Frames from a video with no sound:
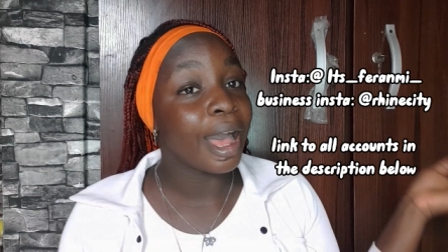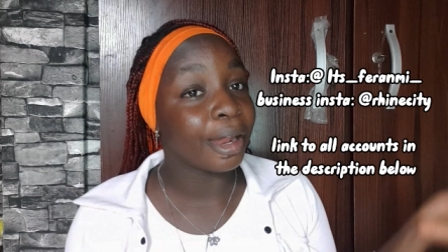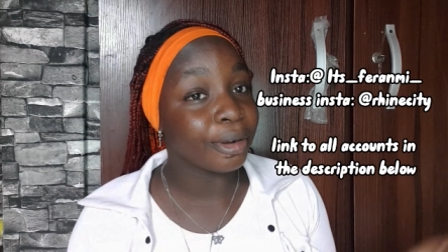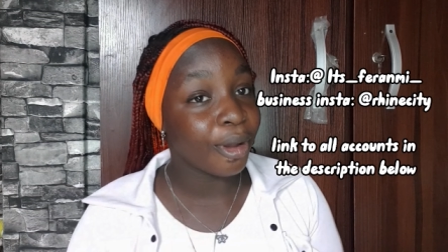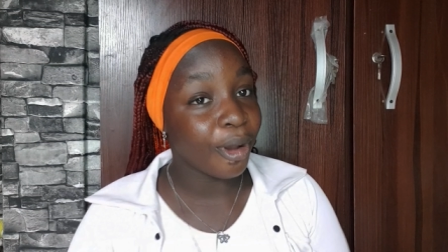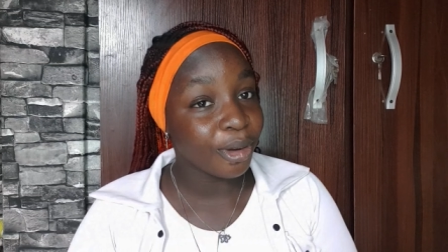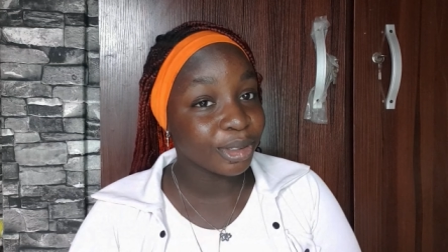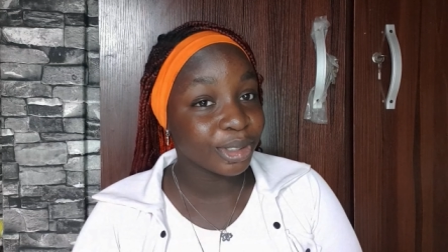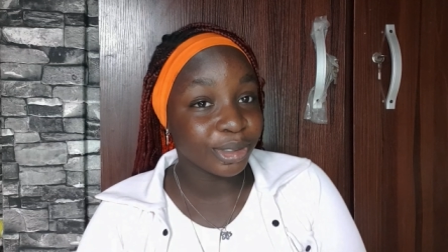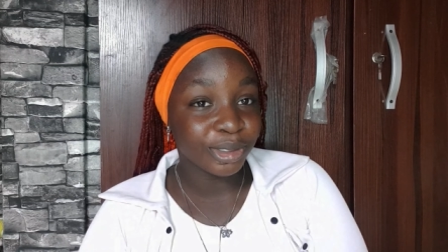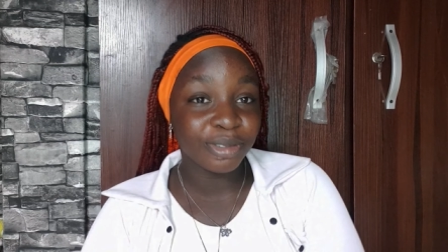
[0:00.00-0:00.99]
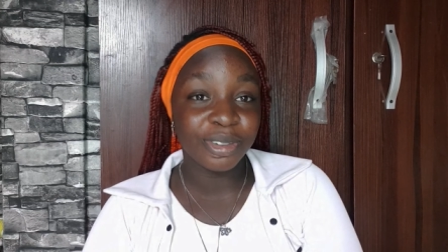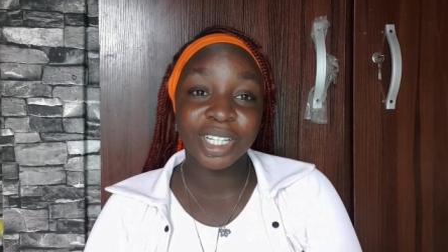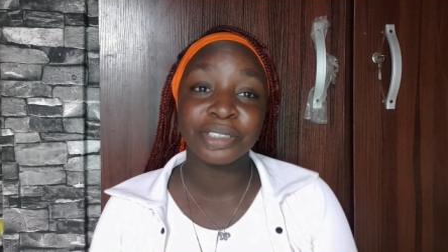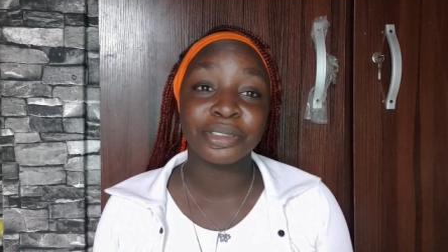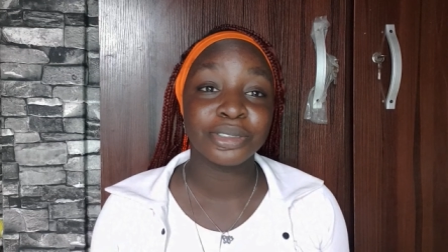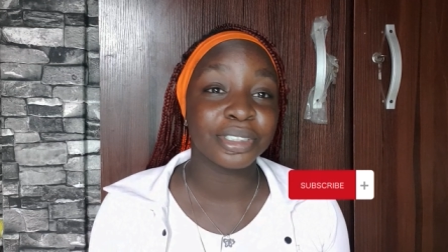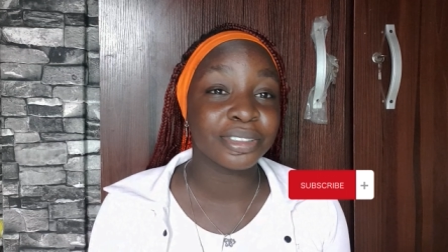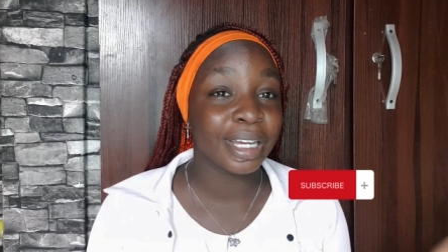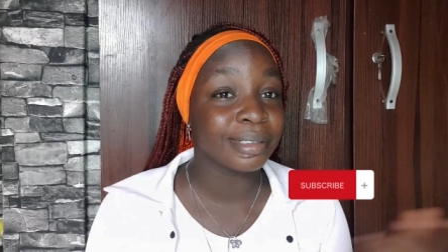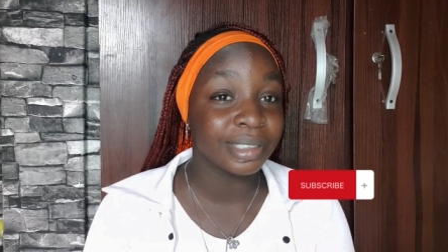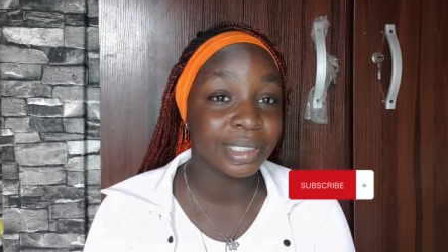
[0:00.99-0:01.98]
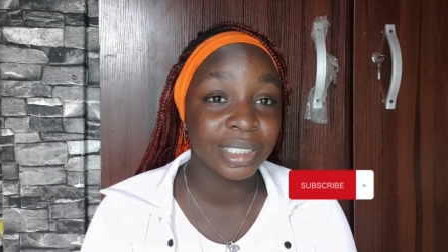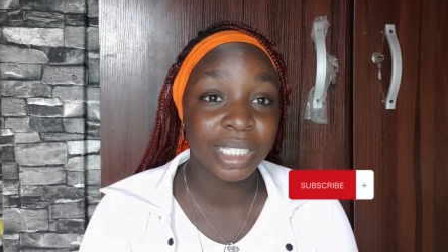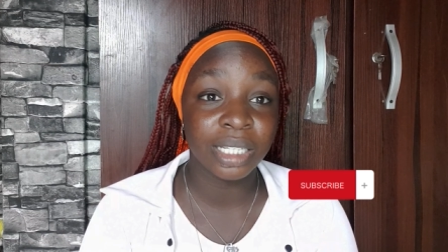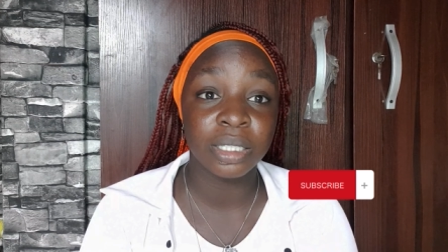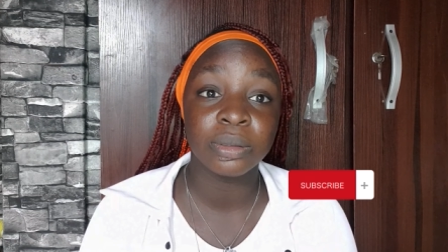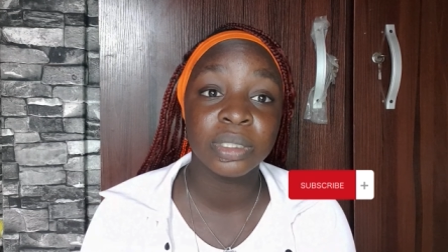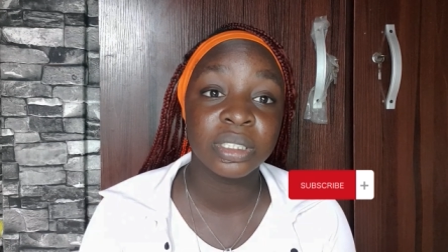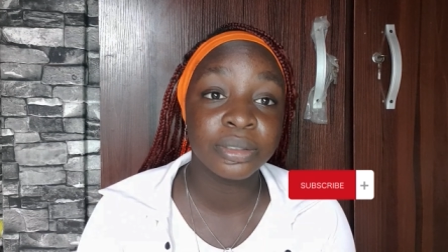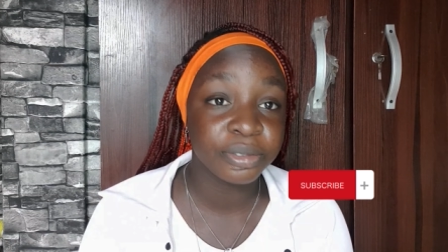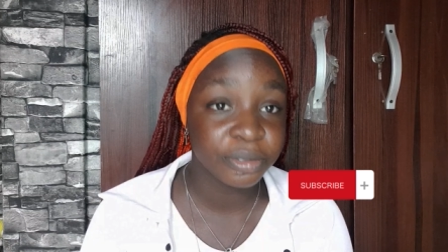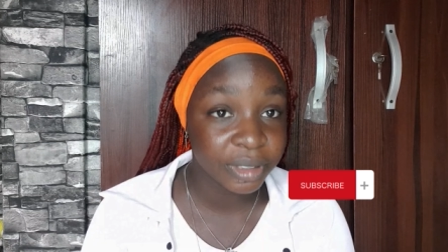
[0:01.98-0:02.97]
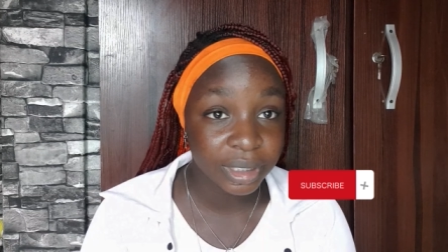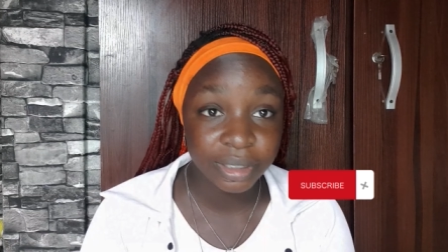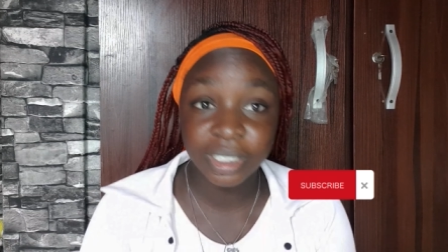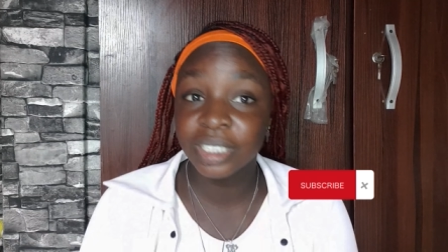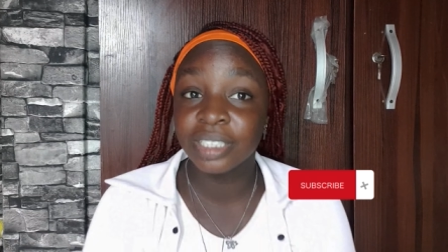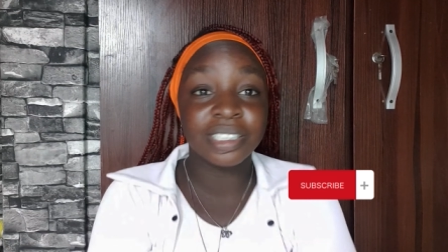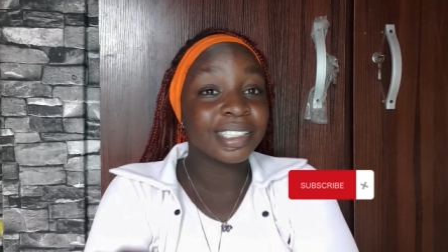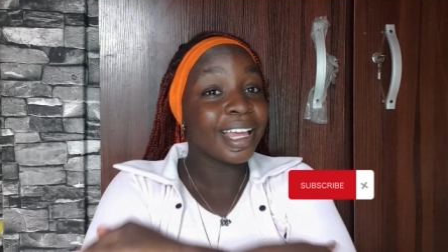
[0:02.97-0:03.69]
and also don't forget to subscribe to this channel it's free it's